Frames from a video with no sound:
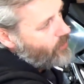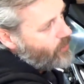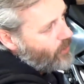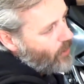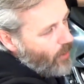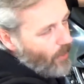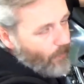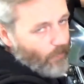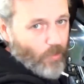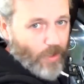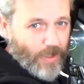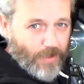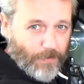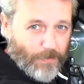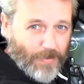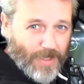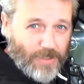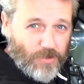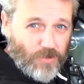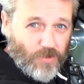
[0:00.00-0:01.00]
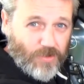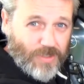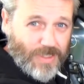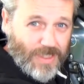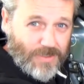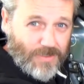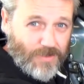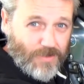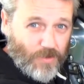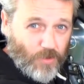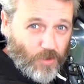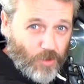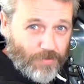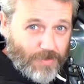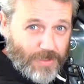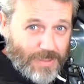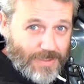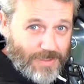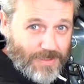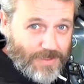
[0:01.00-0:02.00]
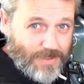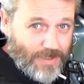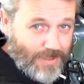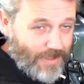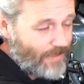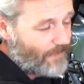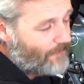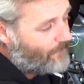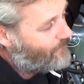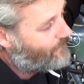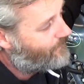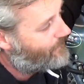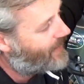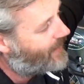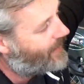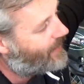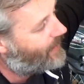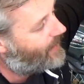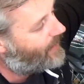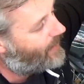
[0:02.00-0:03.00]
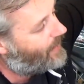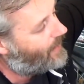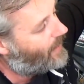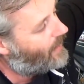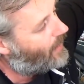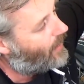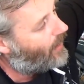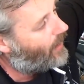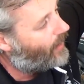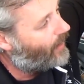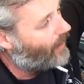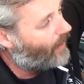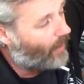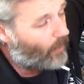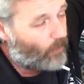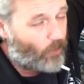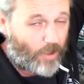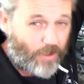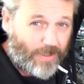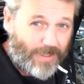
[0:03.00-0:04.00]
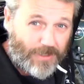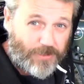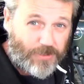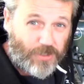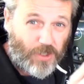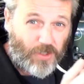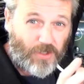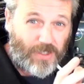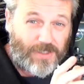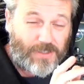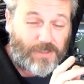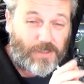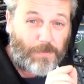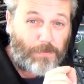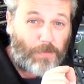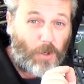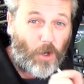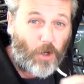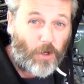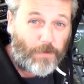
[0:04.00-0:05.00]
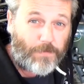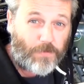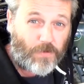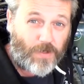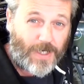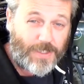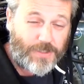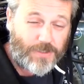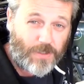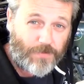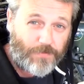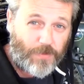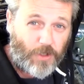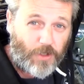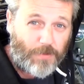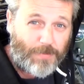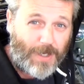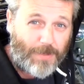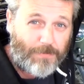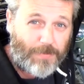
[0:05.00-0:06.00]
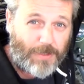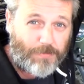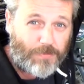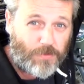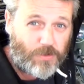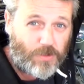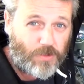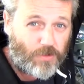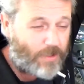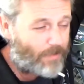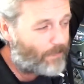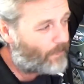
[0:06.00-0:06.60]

top where the petrol doesn't normally sit. And what I'm going to do is the perforation. I've heard about people doing